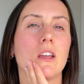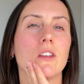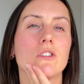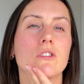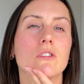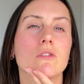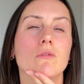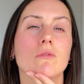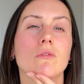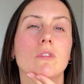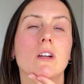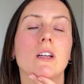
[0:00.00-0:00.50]

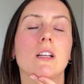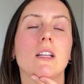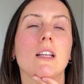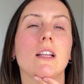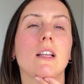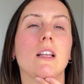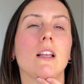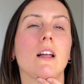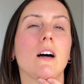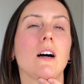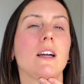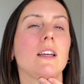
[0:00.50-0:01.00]
just really
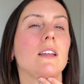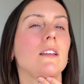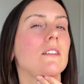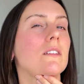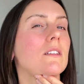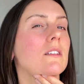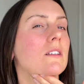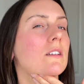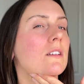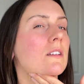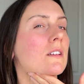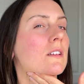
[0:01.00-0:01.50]
light
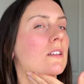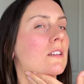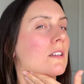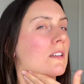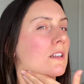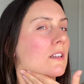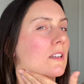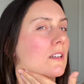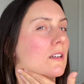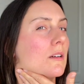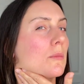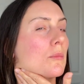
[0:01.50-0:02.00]

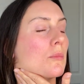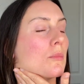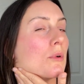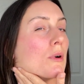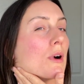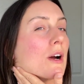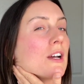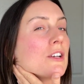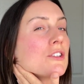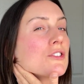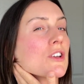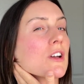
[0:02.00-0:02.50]

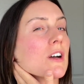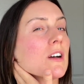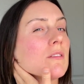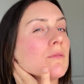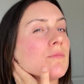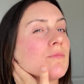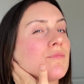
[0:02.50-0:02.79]
pressure.